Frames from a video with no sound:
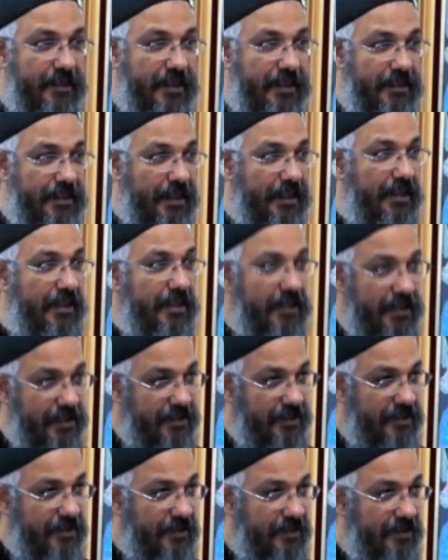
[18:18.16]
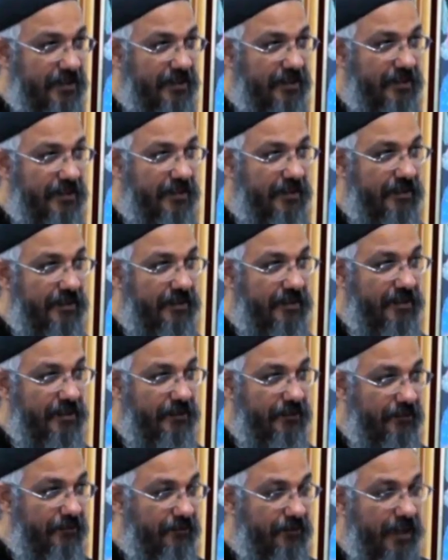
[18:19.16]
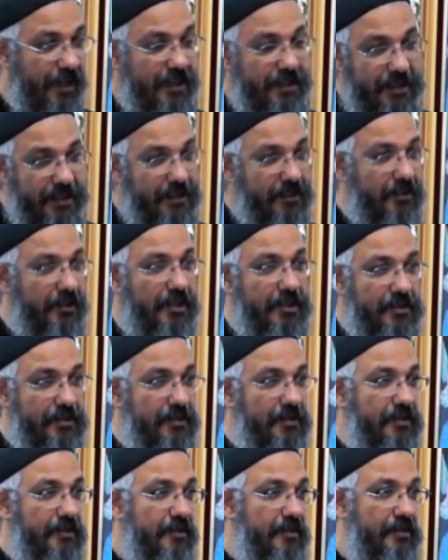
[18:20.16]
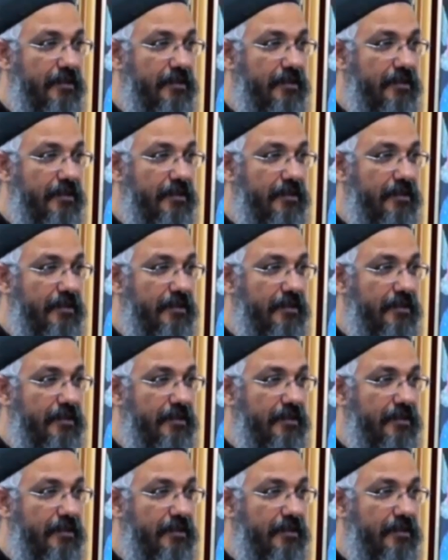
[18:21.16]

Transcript: And the key is finding Christ.